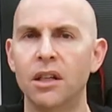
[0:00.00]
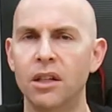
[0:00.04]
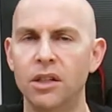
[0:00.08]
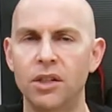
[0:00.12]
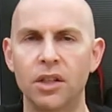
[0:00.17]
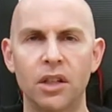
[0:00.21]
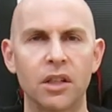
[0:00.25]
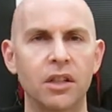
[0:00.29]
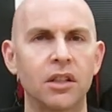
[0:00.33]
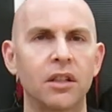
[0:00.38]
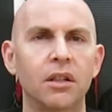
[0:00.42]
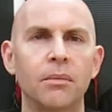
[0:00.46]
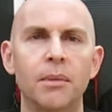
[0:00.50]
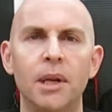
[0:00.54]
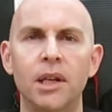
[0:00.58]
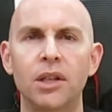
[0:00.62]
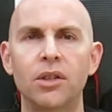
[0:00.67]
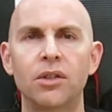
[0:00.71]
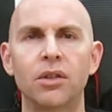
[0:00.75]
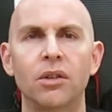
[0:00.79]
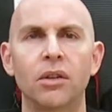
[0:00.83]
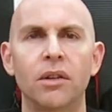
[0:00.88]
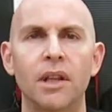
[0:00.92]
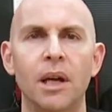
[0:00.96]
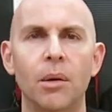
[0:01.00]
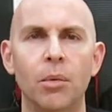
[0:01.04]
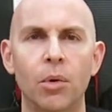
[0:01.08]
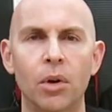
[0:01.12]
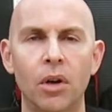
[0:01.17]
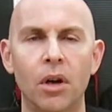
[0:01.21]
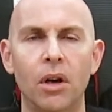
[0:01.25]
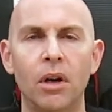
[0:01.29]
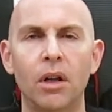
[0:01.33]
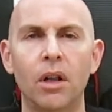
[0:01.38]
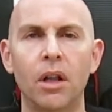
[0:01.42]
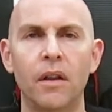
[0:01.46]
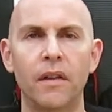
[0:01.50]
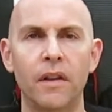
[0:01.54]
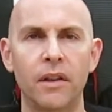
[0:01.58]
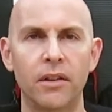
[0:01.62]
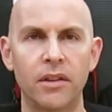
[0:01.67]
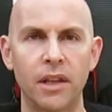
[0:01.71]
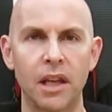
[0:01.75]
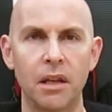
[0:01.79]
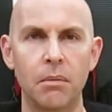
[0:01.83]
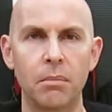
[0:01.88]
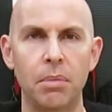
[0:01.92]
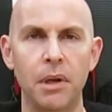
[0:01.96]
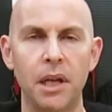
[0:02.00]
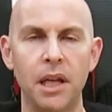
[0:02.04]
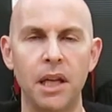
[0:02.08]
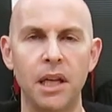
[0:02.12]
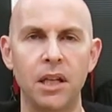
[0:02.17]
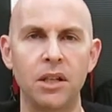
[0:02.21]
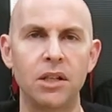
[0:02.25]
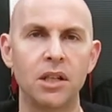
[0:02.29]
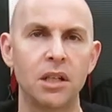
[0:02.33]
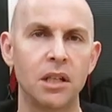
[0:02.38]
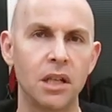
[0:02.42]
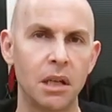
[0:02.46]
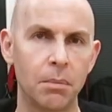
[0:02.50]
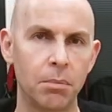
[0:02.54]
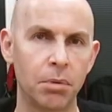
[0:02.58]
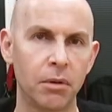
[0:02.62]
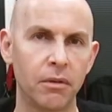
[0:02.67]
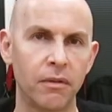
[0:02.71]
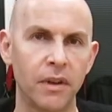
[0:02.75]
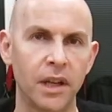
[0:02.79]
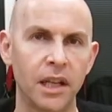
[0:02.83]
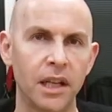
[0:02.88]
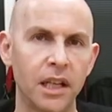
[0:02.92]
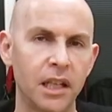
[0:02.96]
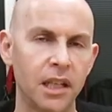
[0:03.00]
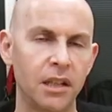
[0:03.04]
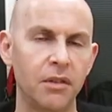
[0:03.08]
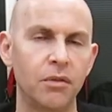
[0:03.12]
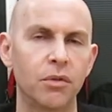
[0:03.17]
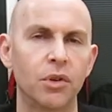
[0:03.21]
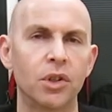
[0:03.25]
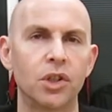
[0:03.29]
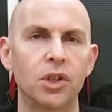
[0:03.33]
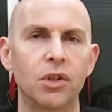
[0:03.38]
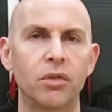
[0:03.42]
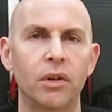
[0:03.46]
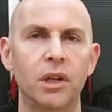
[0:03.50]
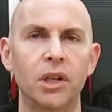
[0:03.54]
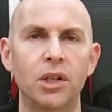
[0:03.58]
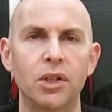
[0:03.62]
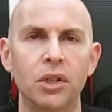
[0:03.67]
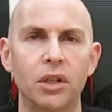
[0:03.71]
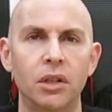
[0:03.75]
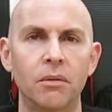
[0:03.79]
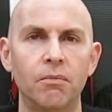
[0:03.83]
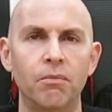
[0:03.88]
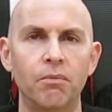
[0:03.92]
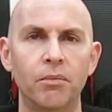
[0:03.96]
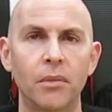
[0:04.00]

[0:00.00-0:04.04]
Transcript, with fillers: just to make sure that we're all on the same page and to prevent any frustration.